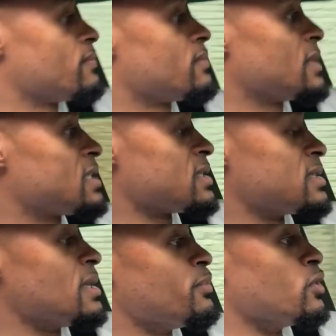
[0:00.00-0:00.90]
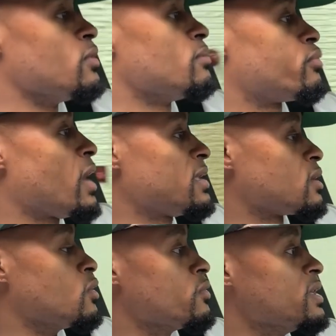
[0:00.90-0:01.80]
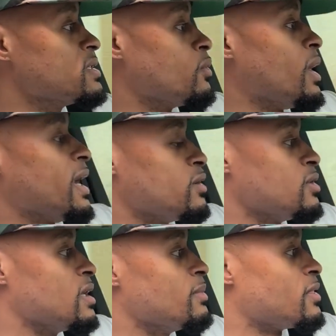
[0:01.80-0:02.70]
That's the simple, practical reason why you need to